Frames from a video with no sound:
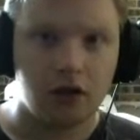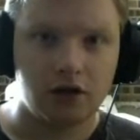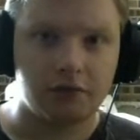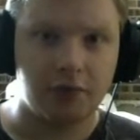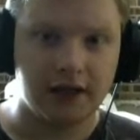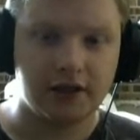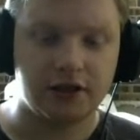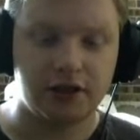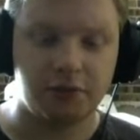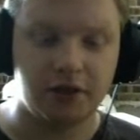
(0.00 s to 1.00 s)
Space
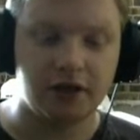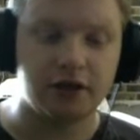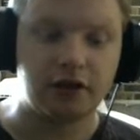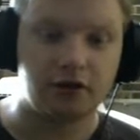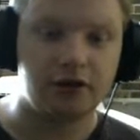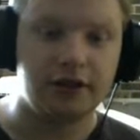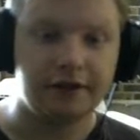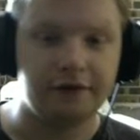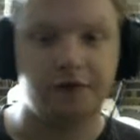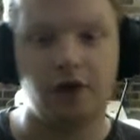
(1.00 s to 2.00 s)

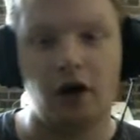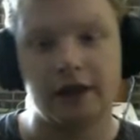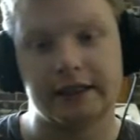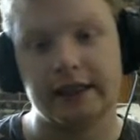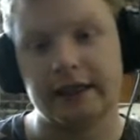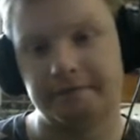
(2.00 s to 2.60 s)
Superiority Fighter.